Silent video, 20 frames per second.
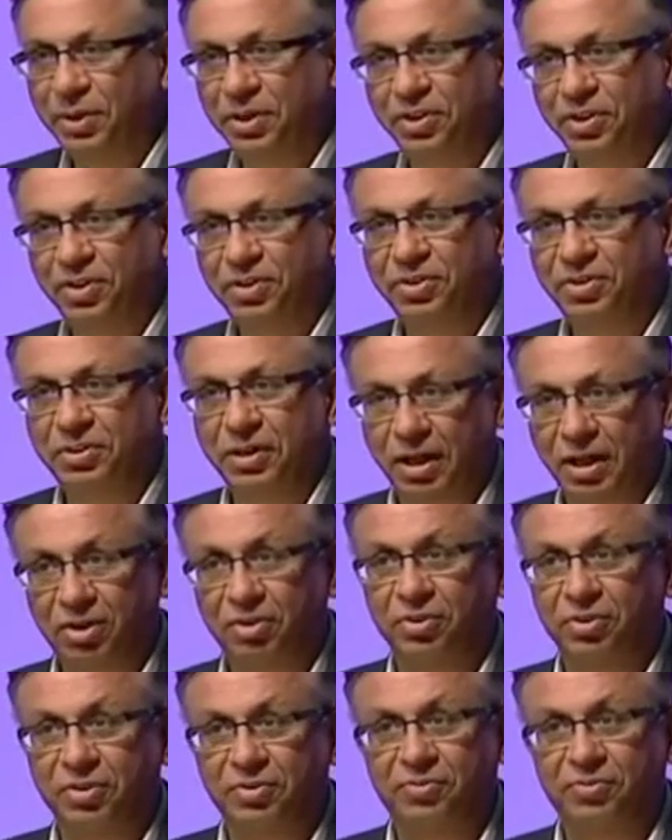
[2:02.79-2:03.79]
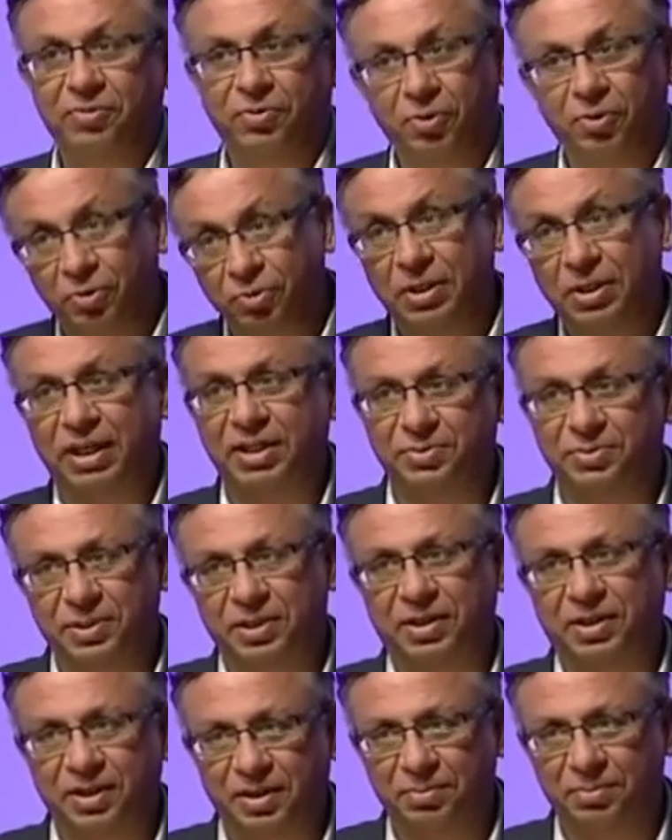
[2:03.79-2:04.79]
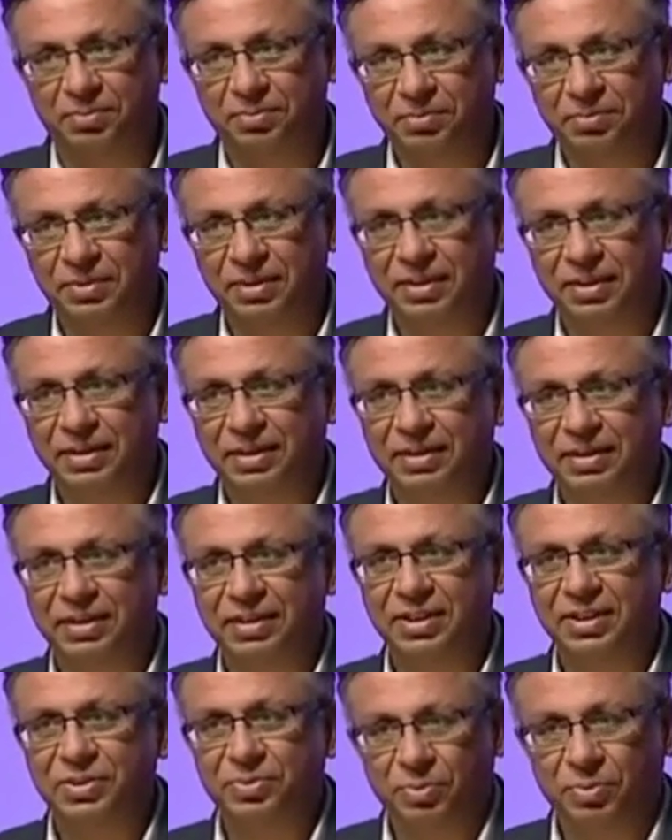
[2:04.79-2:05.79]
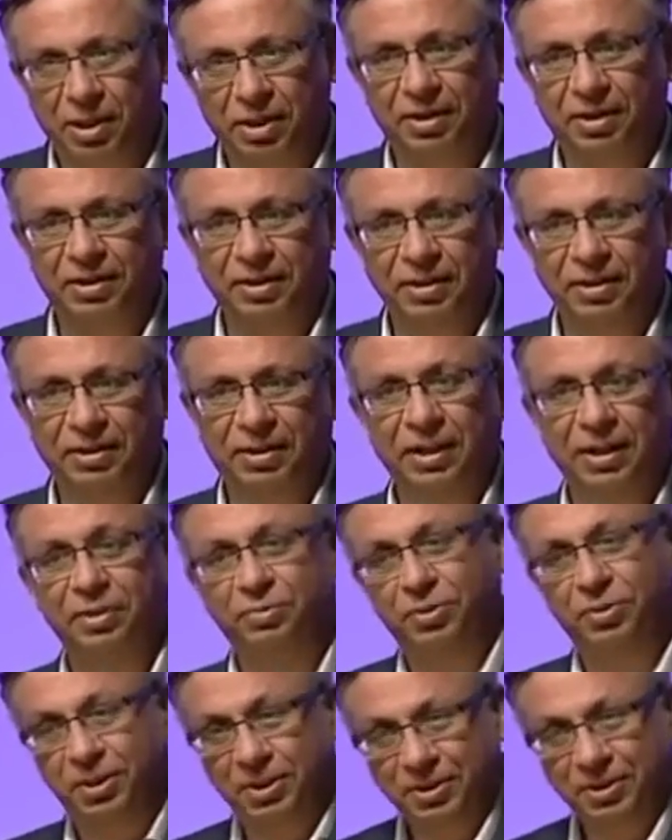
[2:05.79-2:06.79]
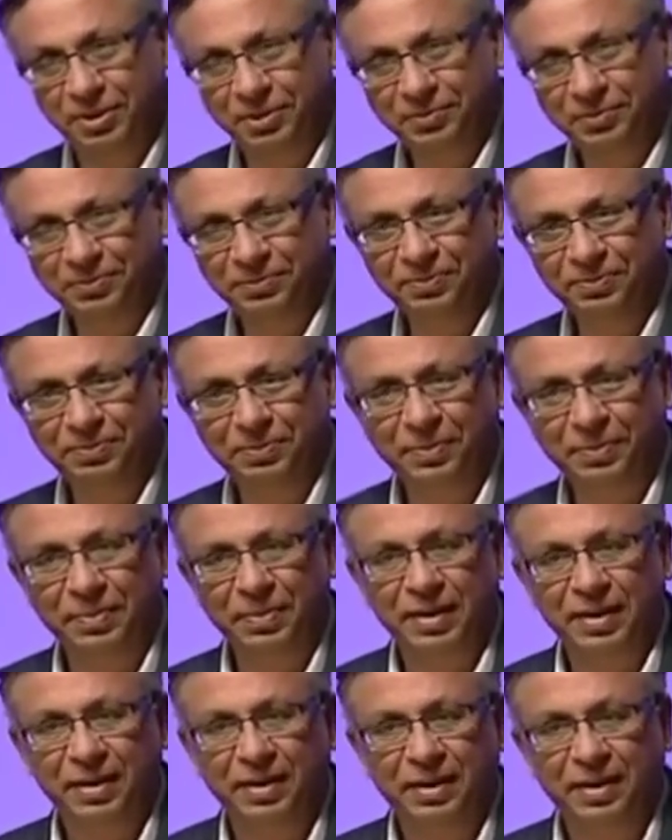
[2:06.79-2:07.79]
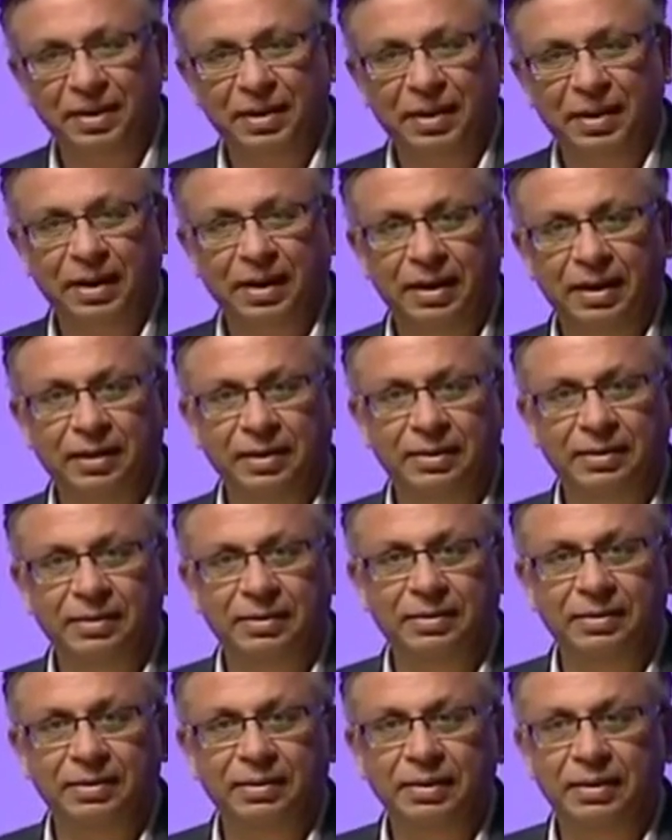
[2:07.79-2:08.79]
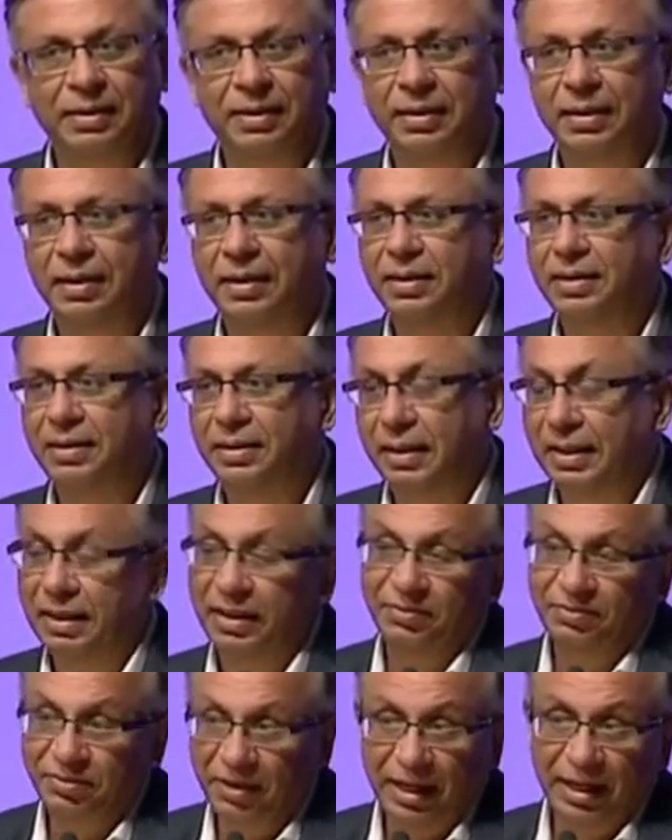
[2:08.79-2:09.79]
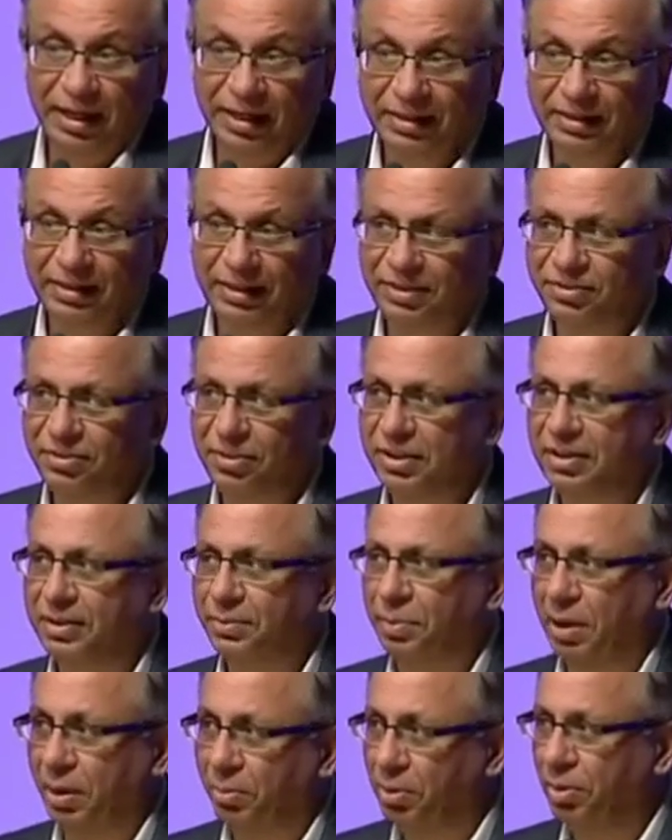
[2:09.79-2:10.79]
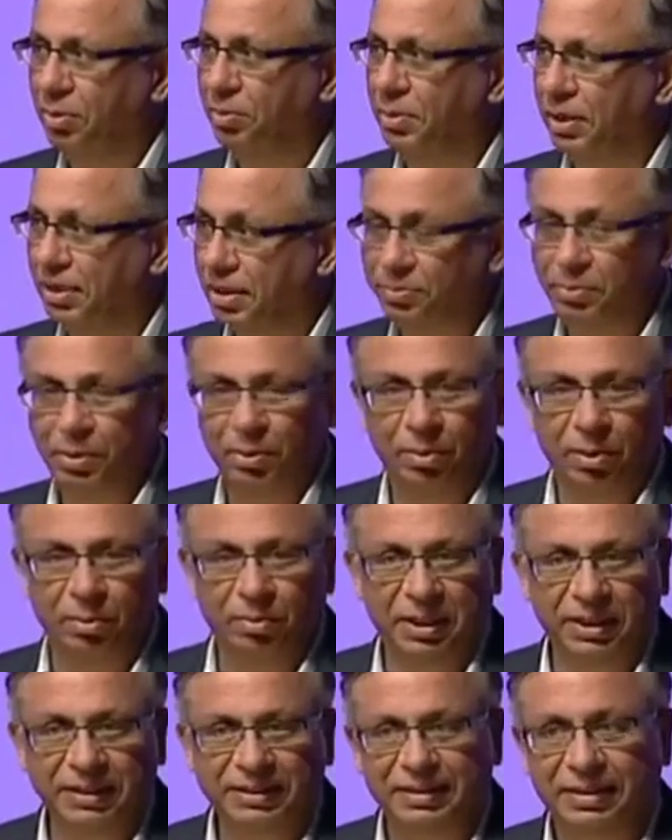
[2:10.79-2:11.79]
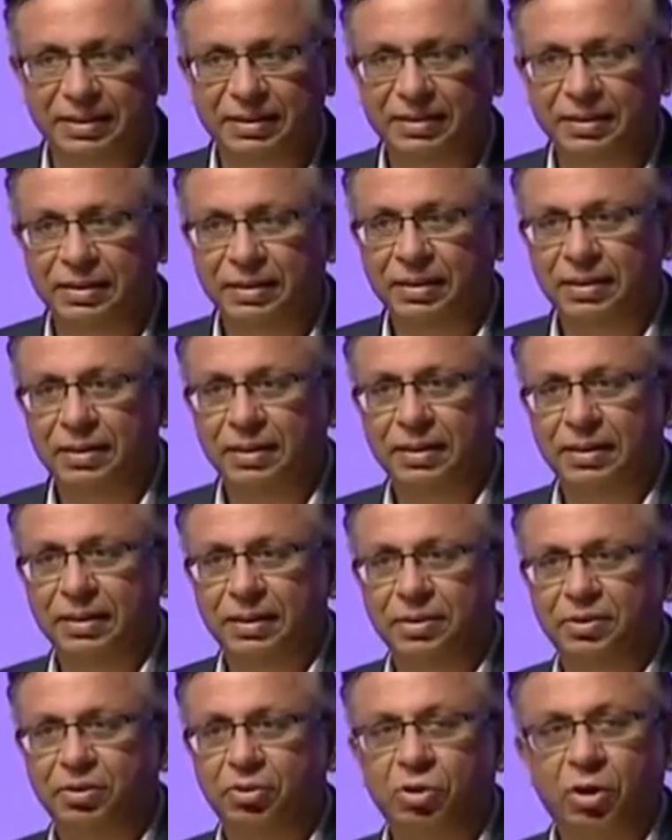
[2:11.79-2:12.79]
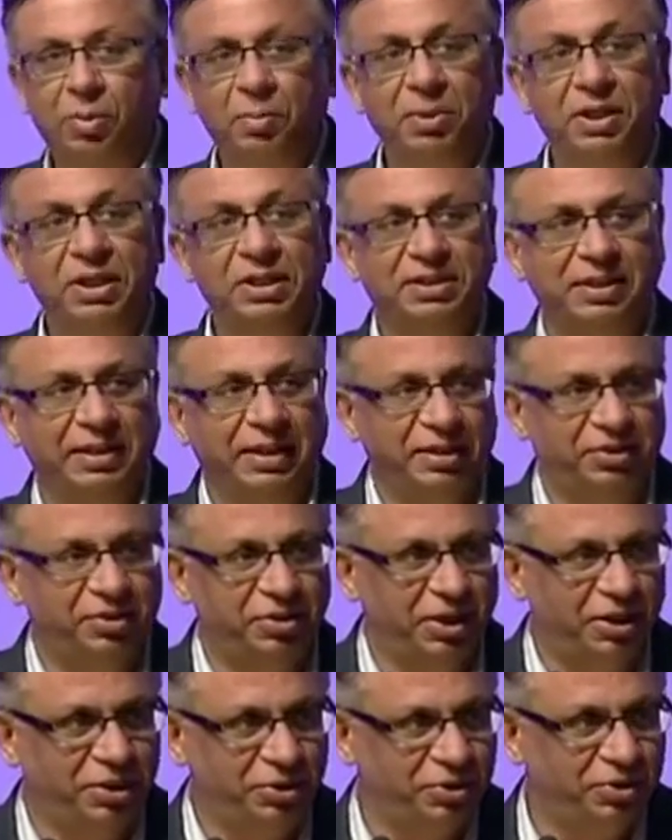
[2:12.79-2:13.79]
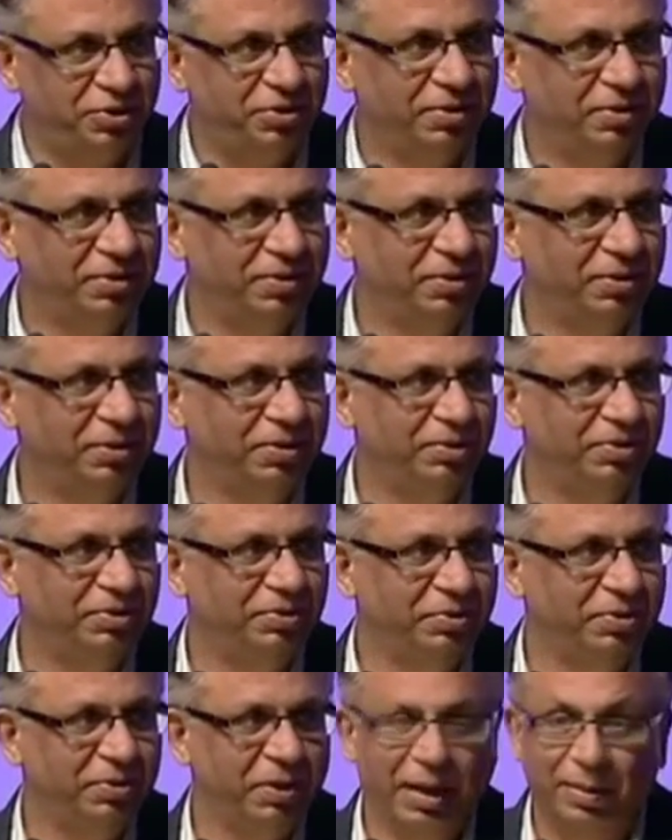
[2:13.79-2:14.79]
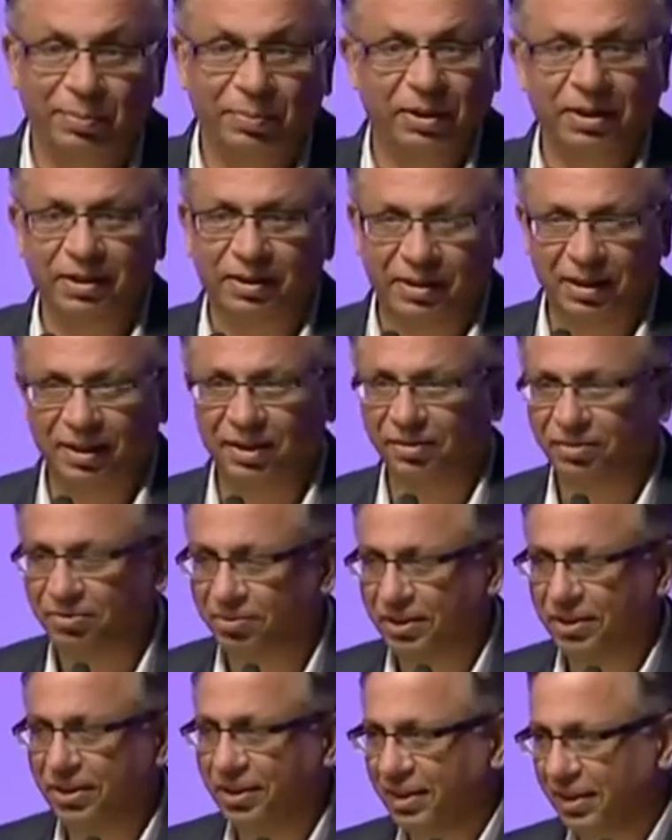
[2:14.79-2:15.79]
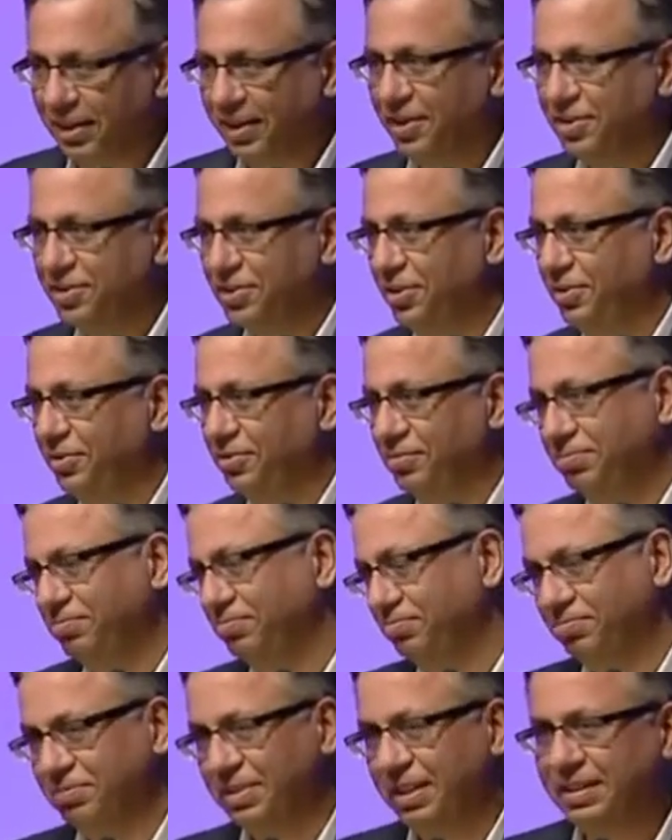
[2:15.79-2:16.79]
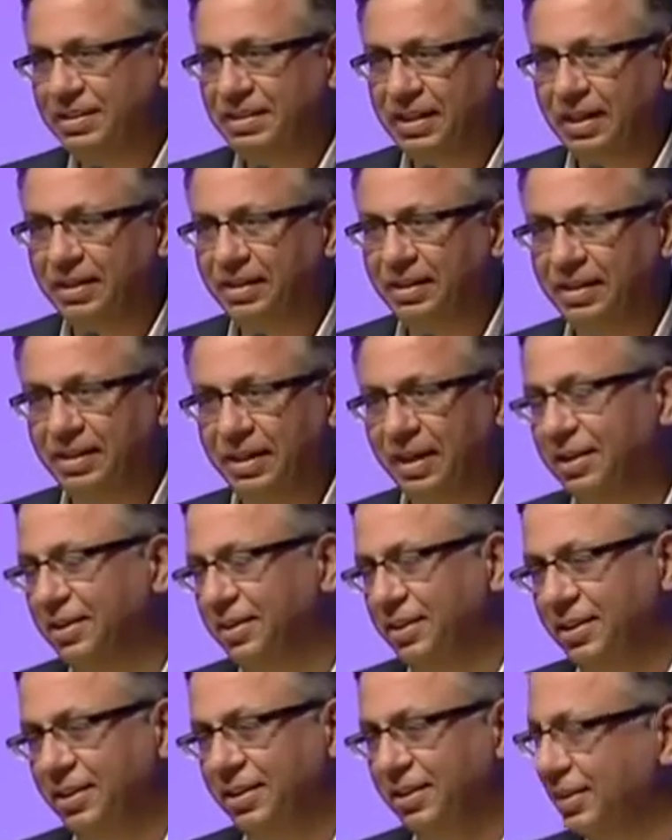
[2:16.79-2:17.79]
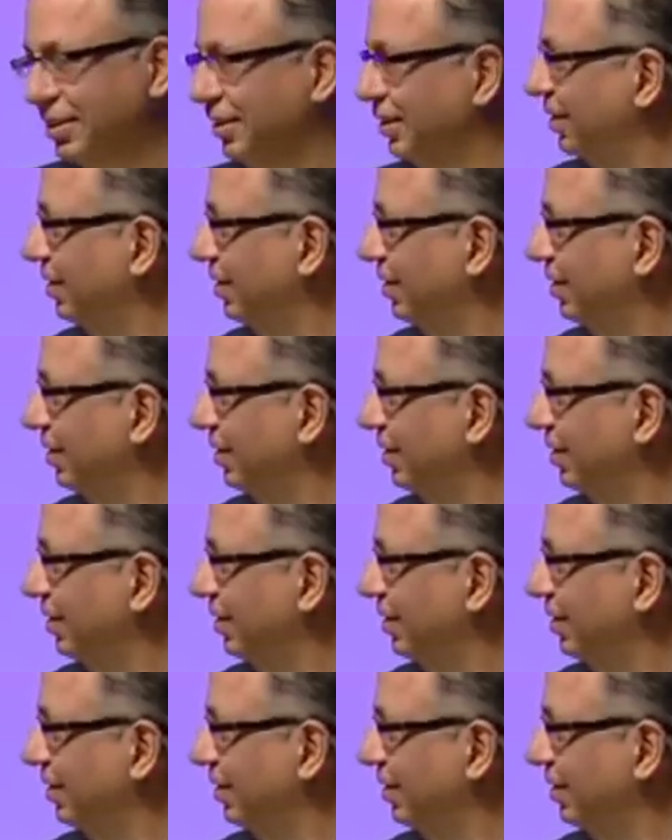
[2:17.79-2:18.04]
Because now the phone has become smarter than the network. And in fact, actually the other problem is that your competition has changed. So I've been kind of in the industry since 1990,